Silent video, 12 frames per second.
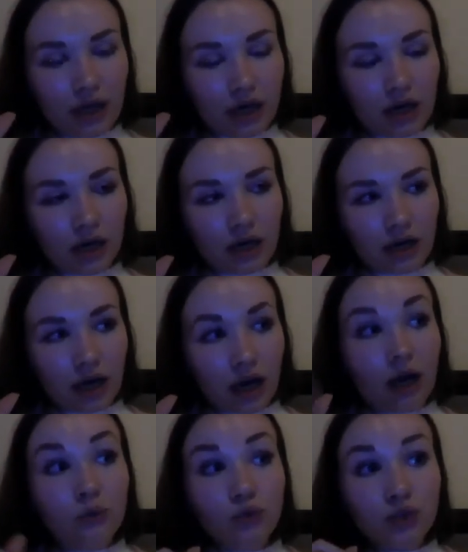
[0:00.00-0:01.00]

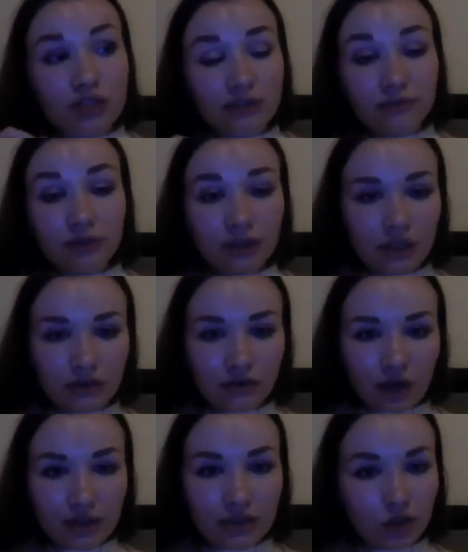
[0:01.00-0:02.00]
I would definitely
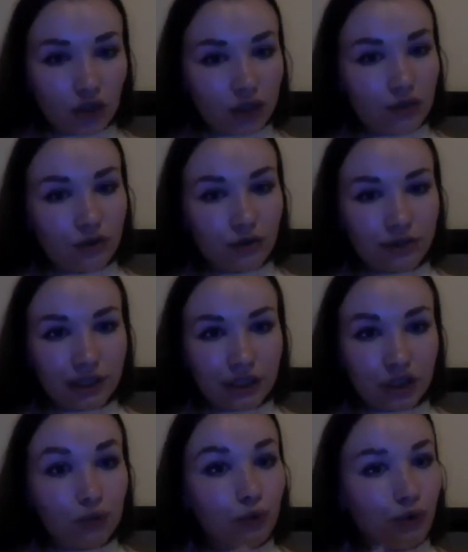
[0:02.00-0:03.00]
advise trying to
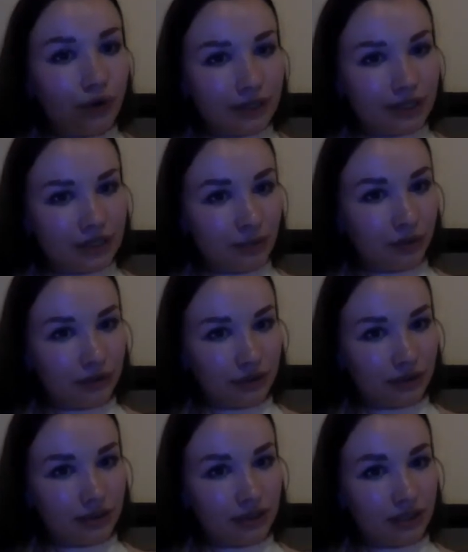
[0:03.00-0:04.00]
arrange a work
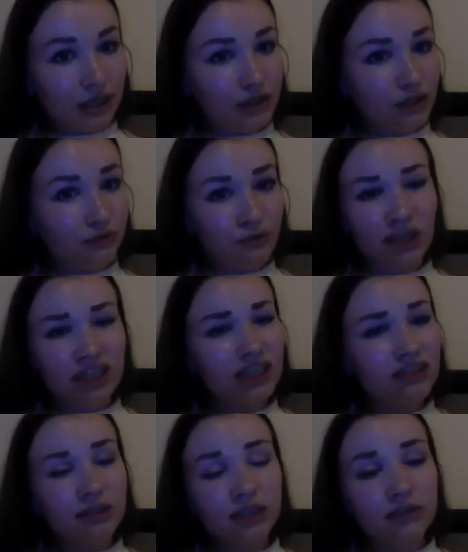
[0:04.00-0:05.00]
experience,
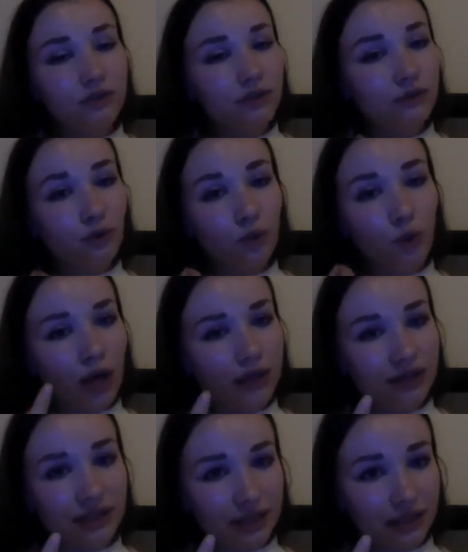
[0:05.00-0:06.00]
even for
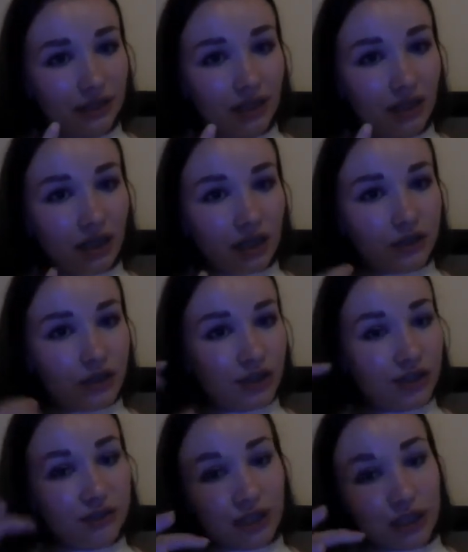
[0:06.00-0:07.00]
one day.
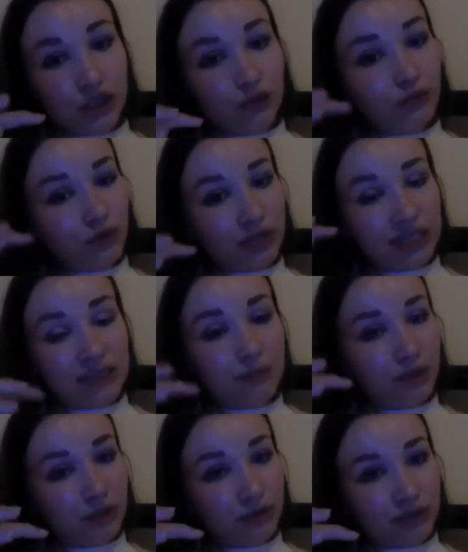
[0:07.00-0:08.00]
Just arrange a work
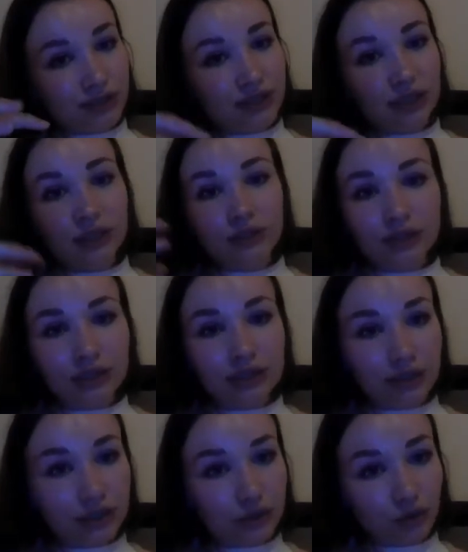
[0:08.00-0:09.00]
experience in the
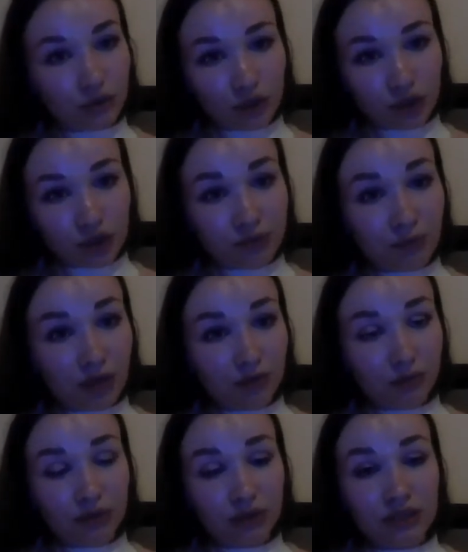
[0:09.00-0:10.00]
radiology
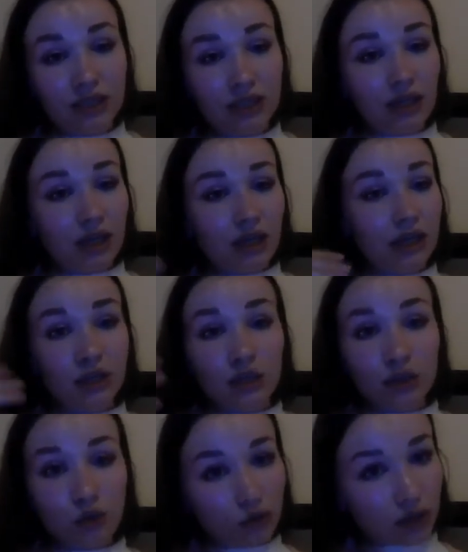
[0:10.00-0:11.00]
department at the
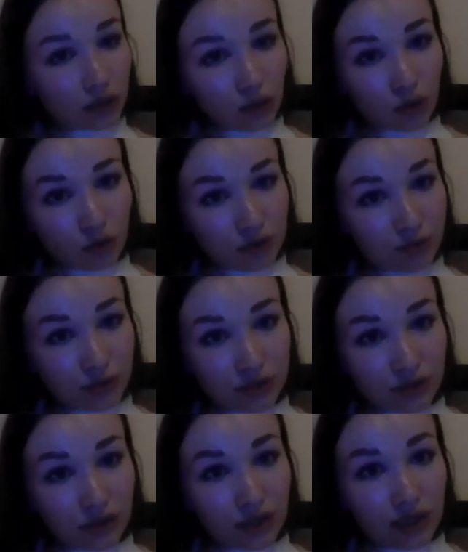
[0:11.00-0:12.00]
local
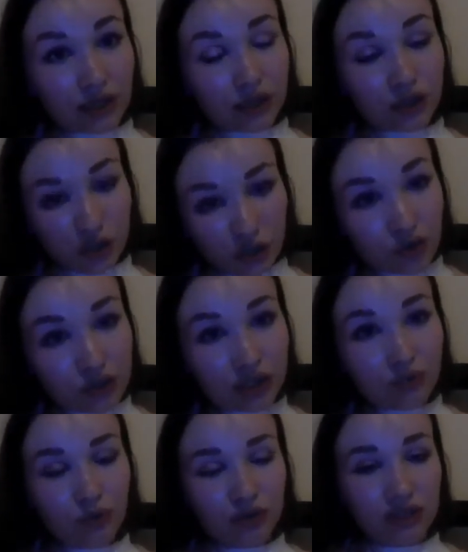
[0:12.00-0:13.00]
hospital, just to see what